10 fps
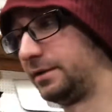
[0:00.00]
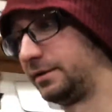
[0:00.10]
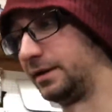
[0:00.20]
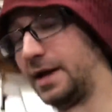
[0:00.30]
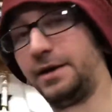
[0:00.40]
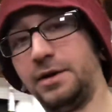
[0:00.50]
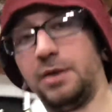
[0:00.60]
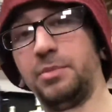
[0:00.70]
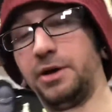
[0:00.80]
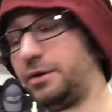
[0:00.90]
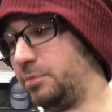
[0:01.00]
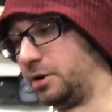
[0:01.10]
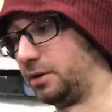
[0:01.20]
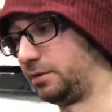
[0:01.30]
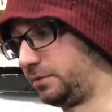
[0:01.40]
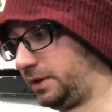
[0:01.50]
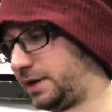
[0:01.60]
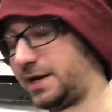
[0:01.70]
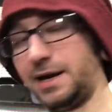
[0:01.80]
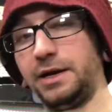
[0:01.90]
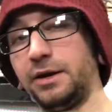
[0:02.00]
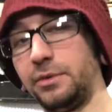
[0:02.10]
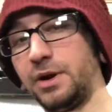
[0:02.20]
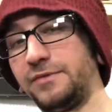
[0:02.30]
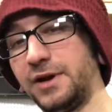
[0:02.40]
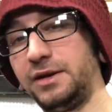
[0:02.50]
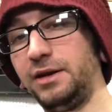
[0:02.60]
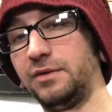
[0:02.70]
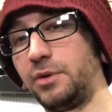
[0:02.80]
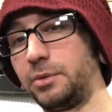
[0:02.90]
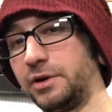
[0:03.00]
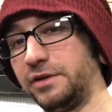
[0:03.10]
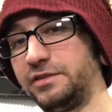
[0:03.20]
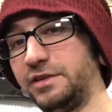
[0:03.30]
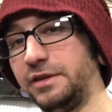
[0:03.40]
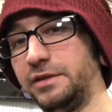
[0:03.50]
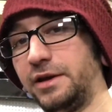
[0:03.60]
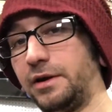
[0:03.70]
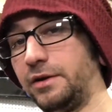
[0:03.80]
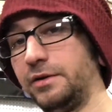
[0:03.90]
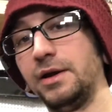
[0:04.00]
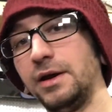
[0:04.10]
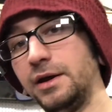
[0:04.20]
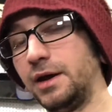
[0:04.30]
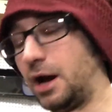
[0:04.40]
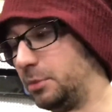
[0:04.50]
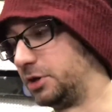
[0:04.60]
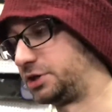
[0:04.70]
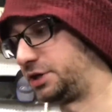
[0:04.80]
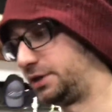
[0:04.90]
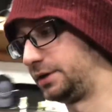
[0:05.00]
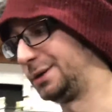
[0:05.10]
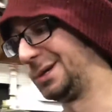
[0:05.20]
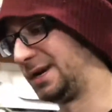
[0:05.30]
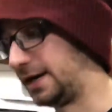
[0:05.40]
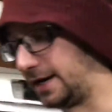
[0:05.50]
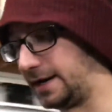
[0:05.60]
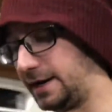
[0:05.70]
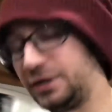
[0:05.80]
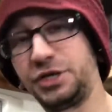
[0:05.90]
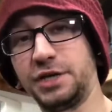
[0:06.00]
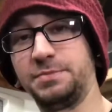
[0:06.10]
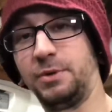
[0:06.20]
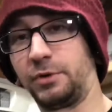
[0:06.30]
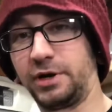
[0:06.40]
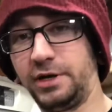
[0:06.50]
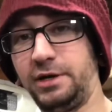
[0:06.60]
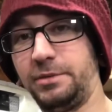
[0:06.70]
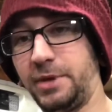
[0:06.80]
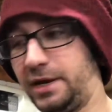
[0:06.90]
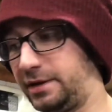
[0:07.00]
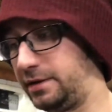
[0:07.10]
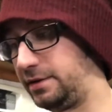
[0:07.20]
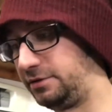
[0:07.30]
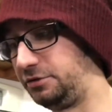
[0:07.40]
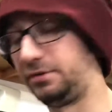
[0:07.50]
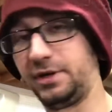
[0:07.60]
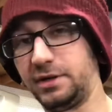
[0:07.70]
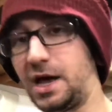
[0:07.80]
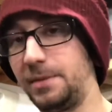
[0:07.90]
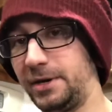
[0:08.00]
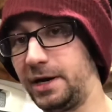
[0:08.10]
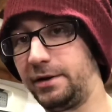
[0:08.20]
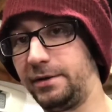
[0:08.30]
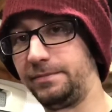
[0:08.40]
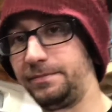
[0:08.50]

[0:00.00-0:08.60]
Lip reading: to line it up better, but we can kind of get a rough idea of where we're going to sit in there and how much adjustment we're going to need to make to the alignment on it.